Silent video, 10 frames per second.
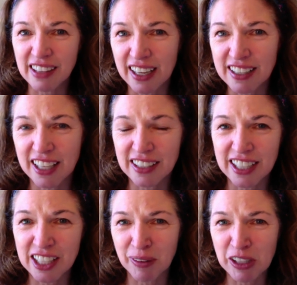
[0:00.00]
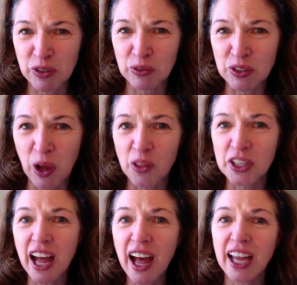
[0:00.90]
that I teach my students all the
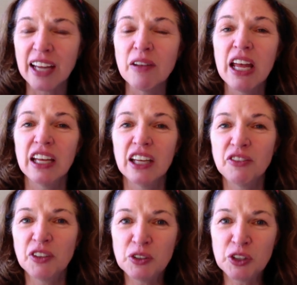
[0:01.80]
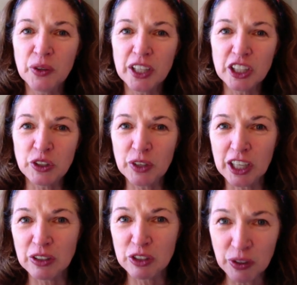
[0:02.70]
time: if you do it, you
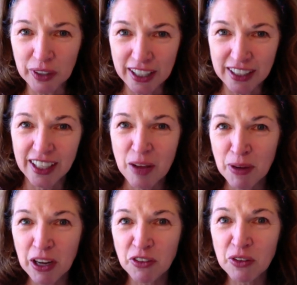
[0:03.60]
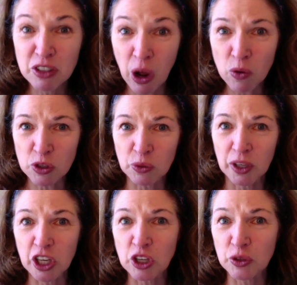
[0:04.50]
can do it. But if you don't do
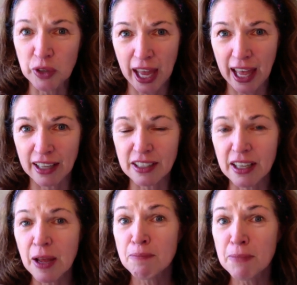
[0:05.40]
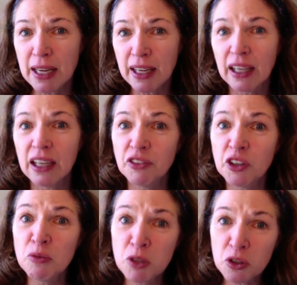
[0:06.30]
it, you can't. Meaning, if
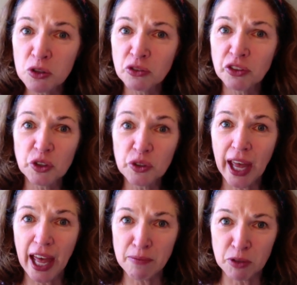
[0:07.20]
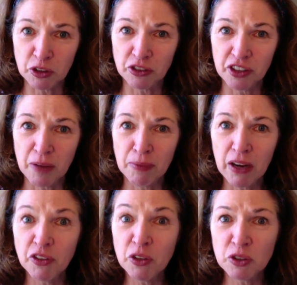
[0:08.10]
you move, you can move. But
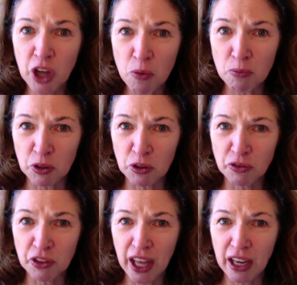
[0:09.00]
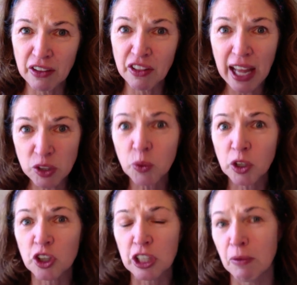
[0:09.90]
if you don't move, then that's where
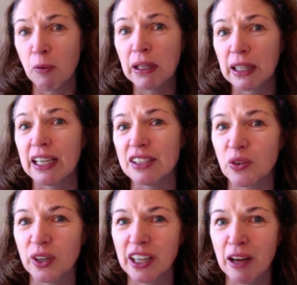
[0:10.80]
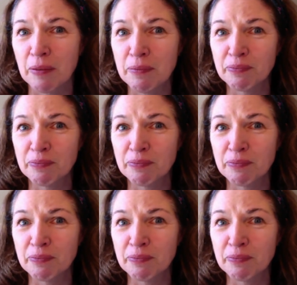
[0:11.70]
your immobility is going to come.